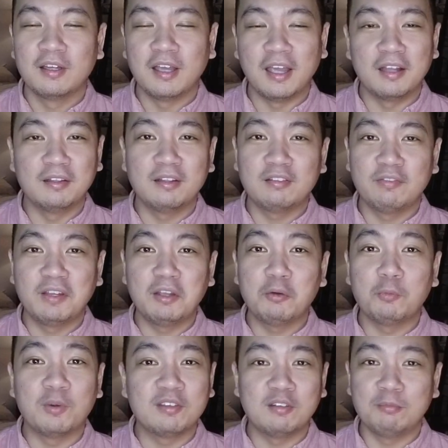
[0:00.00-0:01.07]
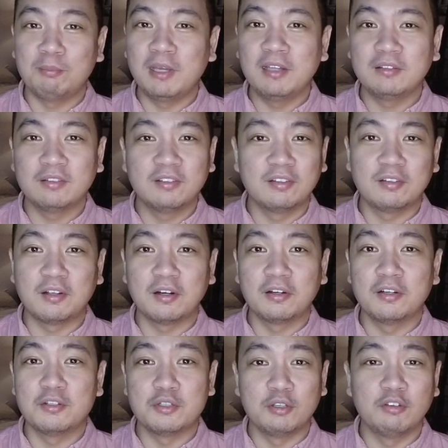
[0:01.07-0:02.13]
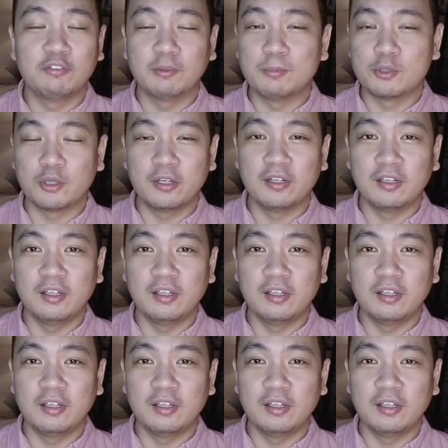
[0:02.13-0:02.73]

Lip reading: And this video wasn't made to discourage you from joining